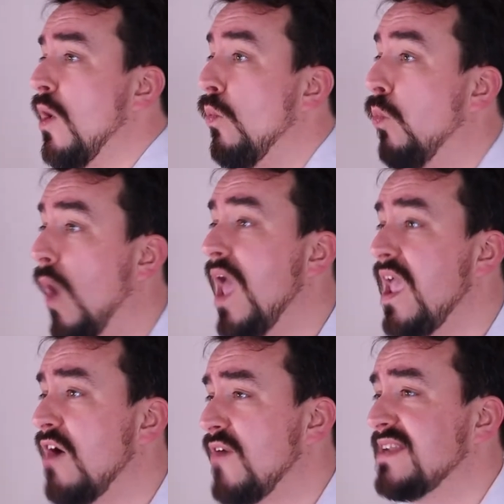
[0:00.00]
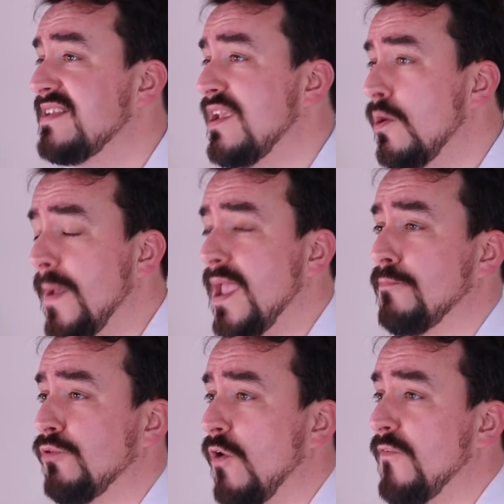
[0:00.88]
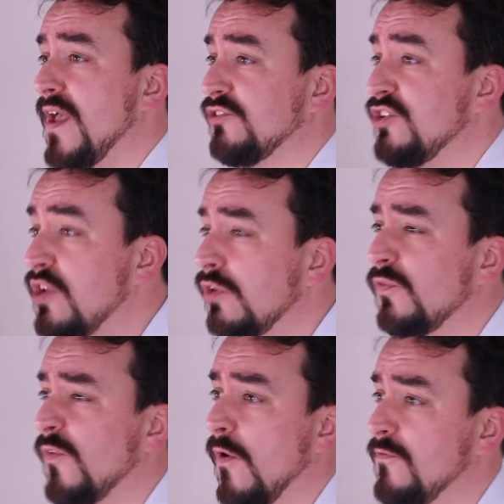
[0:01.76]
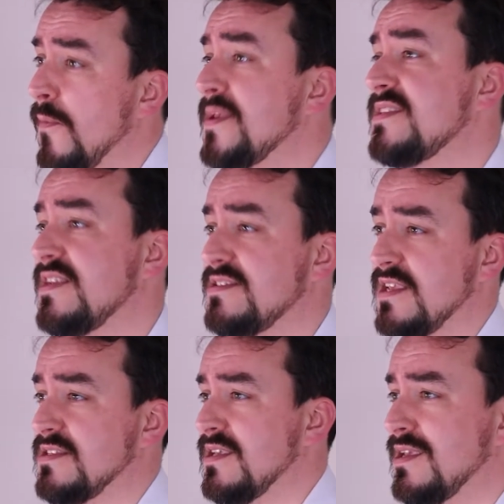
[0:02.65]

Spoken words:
why are ideal buyer profiles useful for businesses?